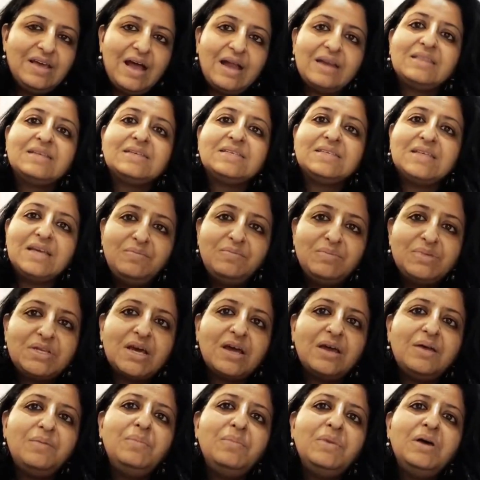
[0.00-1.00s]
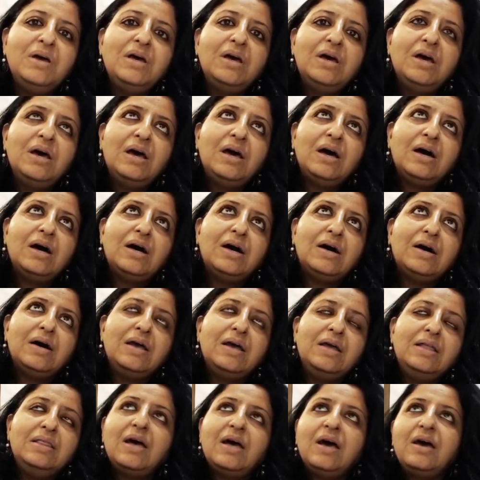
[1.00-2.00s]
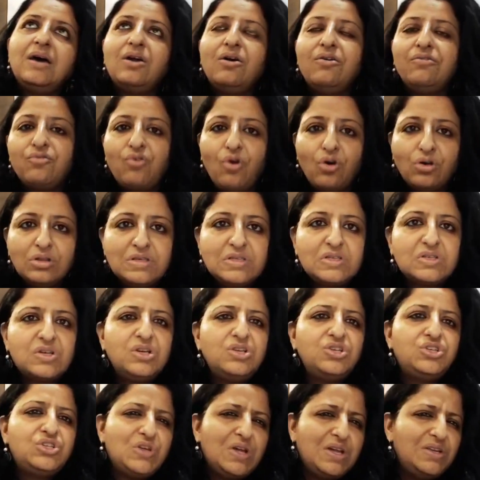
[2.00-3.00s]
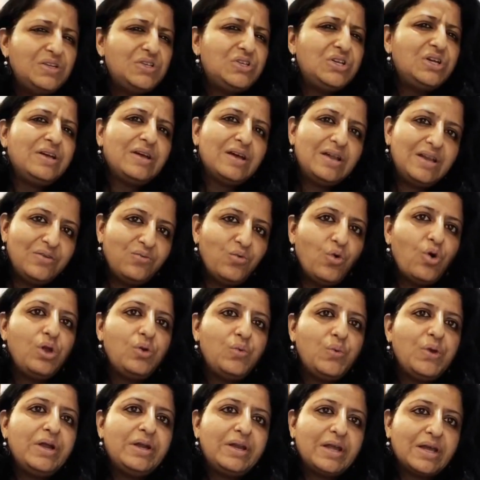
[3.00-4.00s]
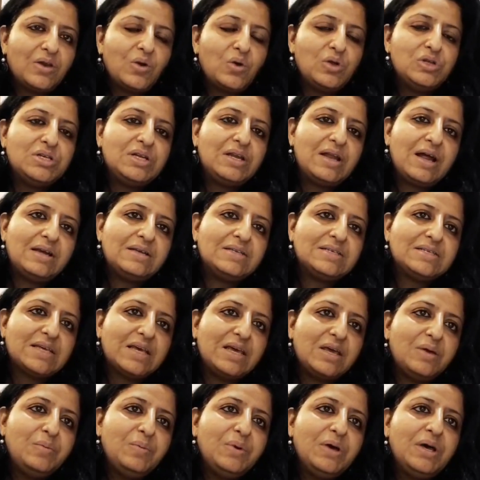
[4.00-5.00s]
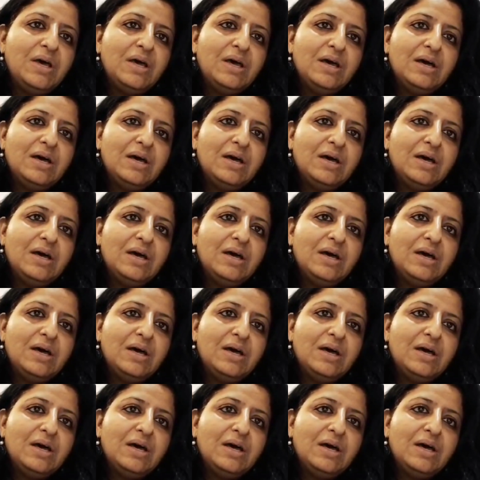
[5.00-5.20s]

At the same time, uh, in the era of constant changing and evolving technology landscape,